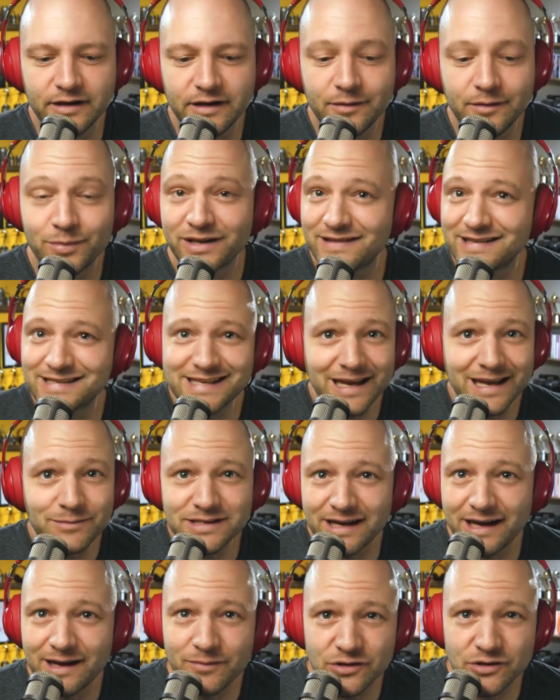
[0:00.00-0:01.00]
But at the same
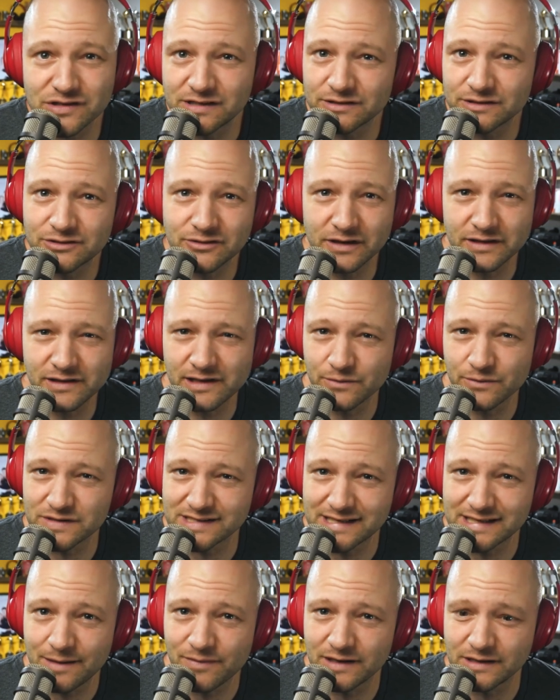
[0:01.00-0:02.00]
time, they're still struggling with the
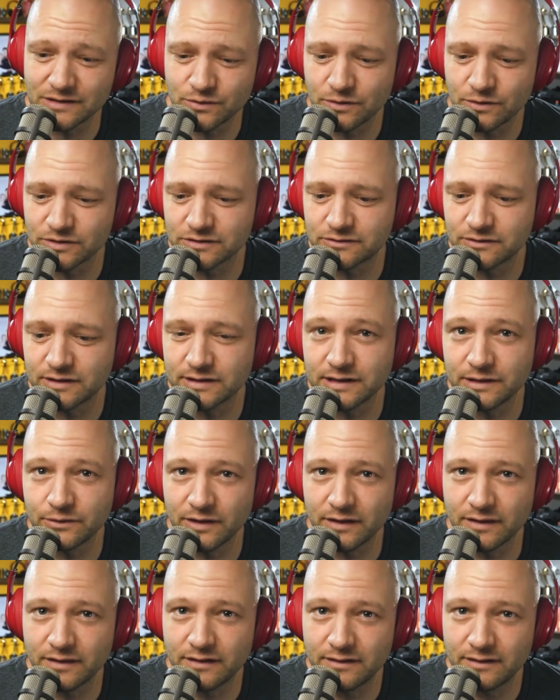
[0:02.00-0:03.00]
same things we were struggling
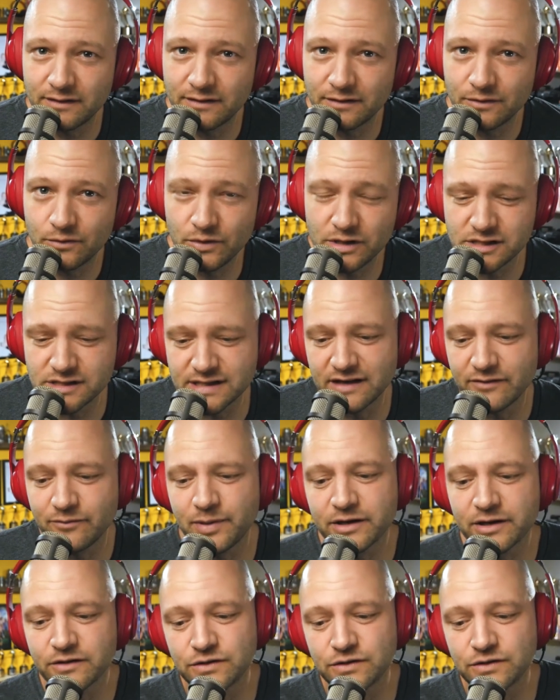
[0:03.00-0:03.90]
with. We just have better